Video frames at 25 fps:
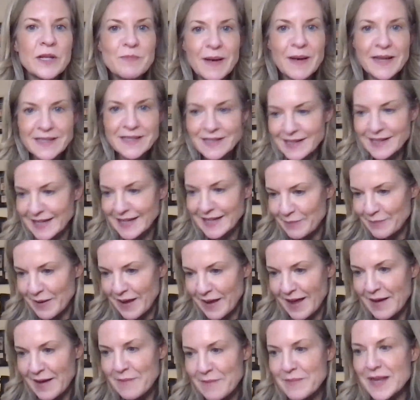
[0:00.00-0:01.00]
it's best to
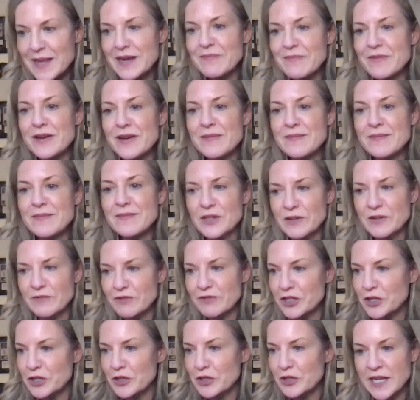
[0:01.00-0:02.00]
keep it at a minimum, to
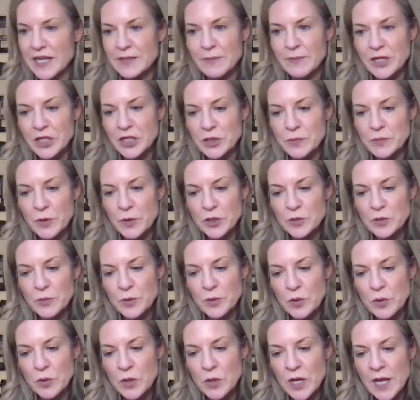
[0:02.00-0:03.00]
reduce it as much as
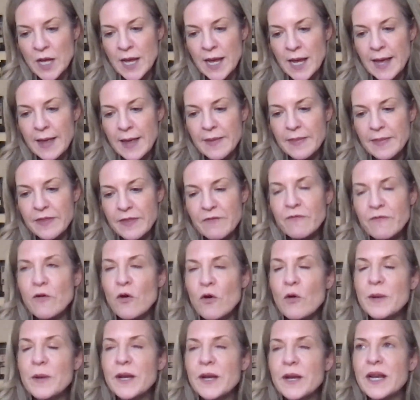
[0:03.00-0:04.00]
possible. The
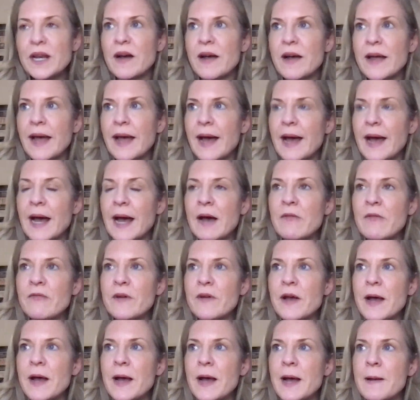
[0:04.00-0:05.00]
formula that I have,
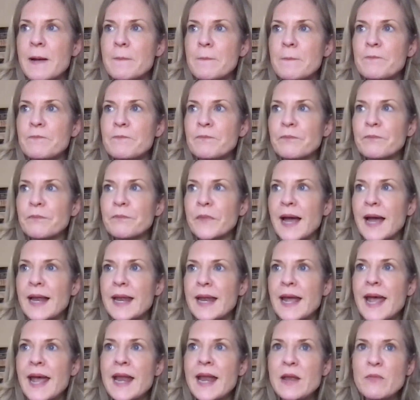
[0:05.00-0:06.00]
and
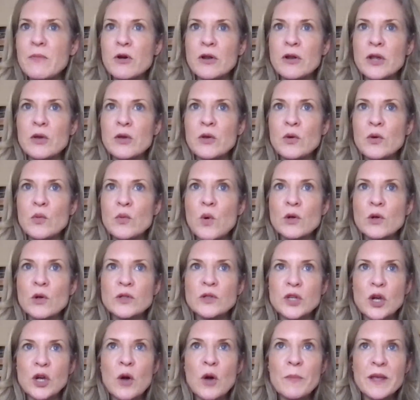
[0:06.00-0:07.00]
anyone who
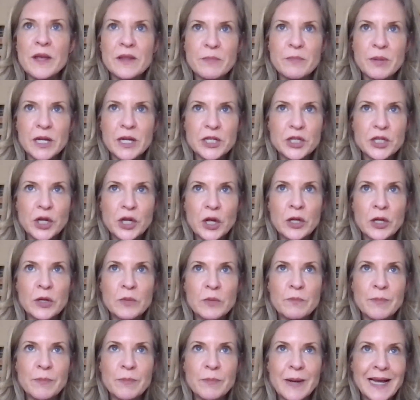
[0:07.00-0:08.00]
wants a copy of the blood
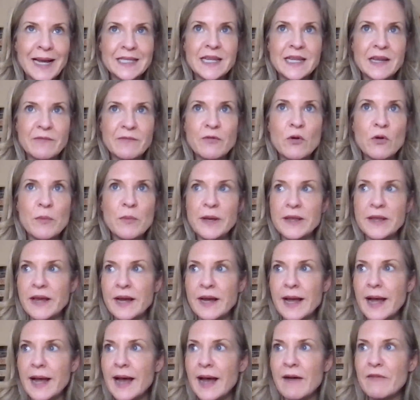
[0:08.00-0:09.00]
sugar balancing formula
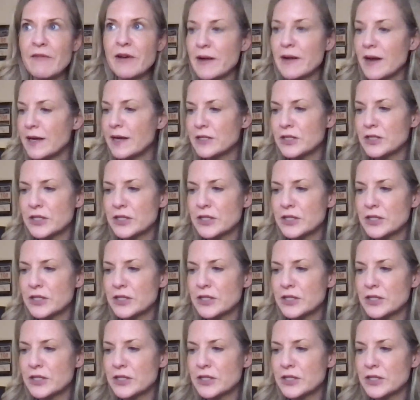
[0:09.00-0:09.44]
that I have, I